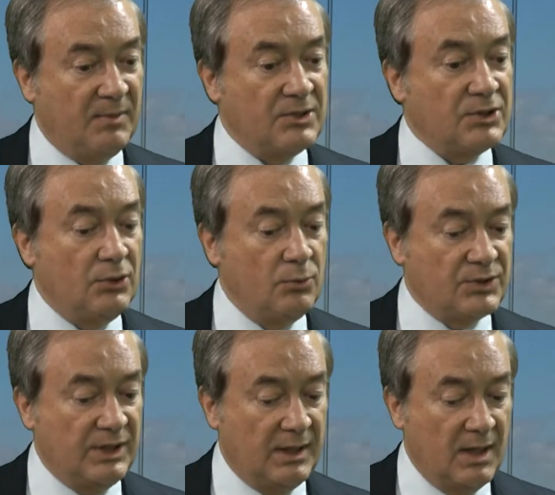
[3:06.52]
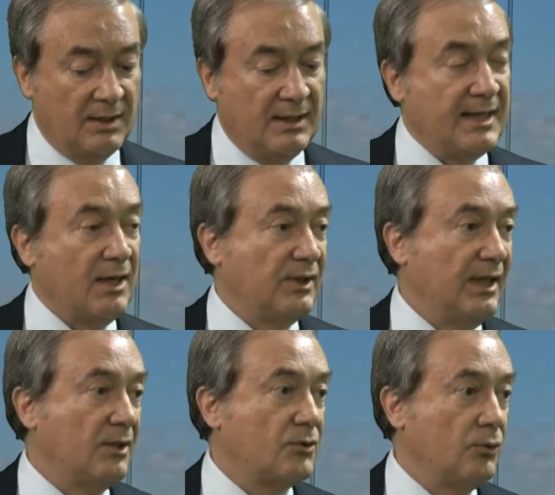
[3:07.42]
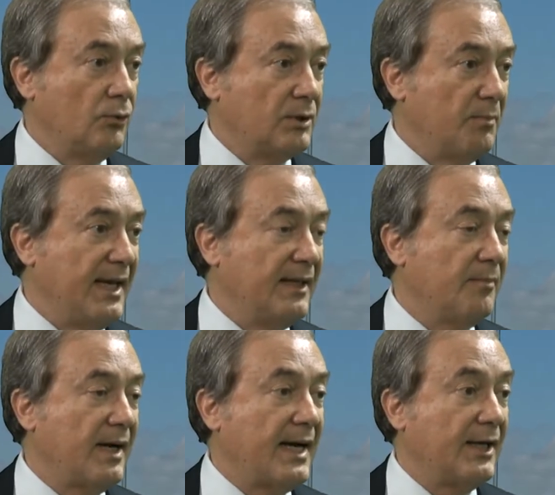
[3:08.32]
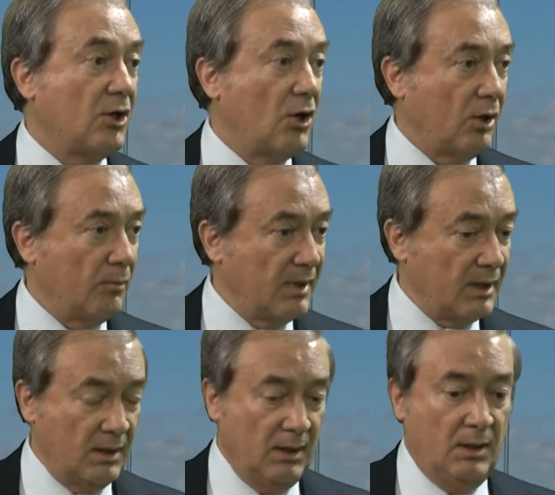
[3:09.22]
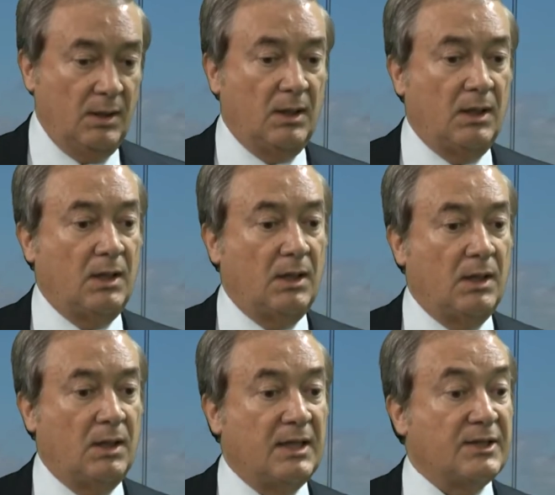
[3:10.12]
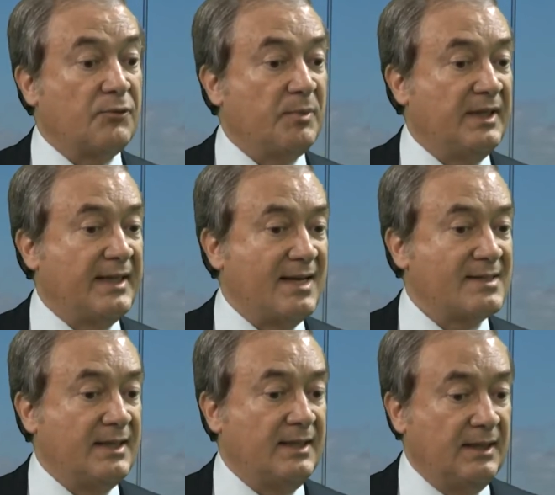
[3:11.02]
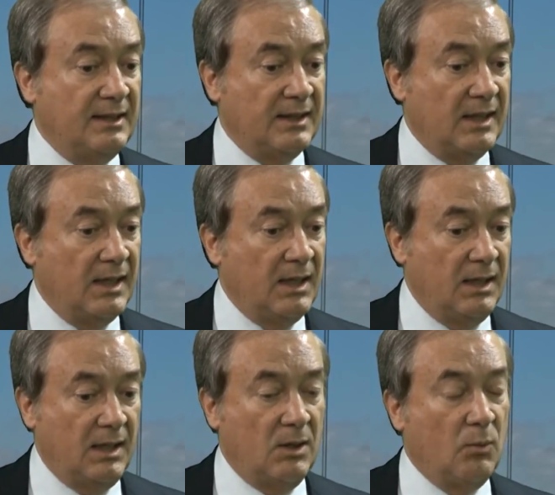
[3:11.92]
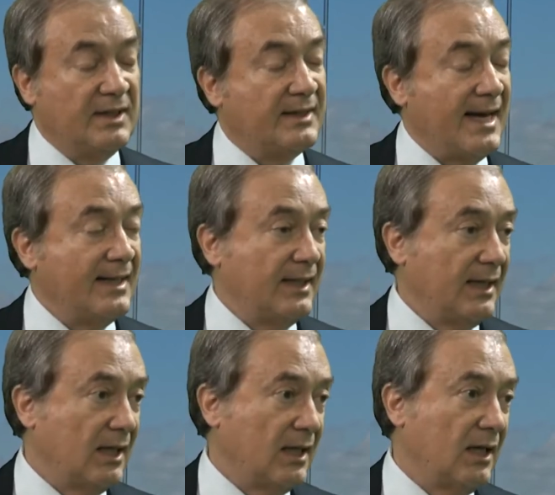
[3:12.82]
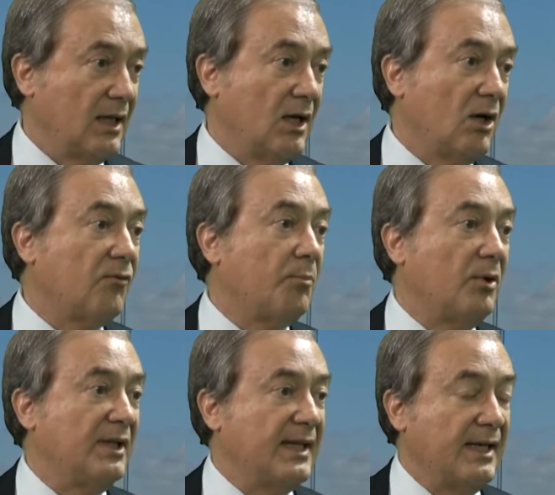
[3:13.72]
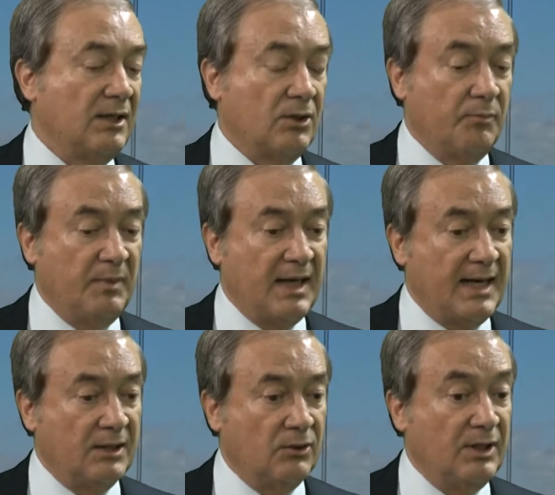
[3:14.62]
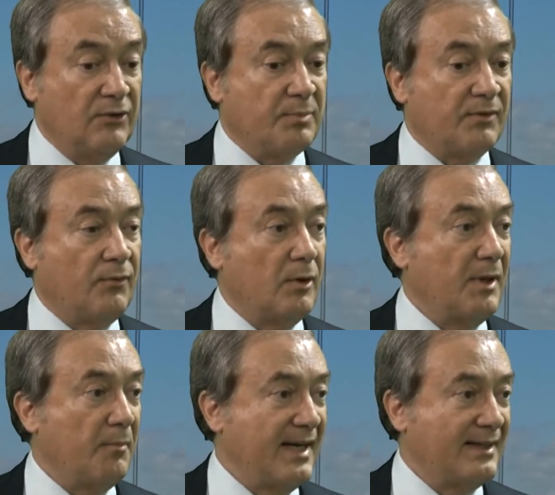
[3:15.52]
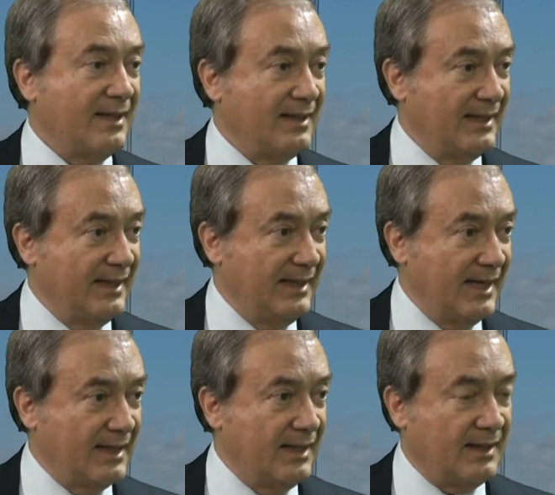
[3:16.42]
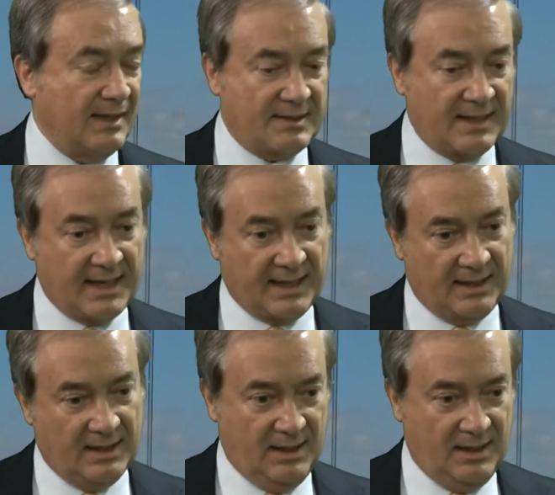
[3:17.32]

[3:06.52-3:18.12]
is using the downhill suit made by Colmar. That has been tested in the wind tunnel of Polytechnic of Milano and is performing better than any other textile.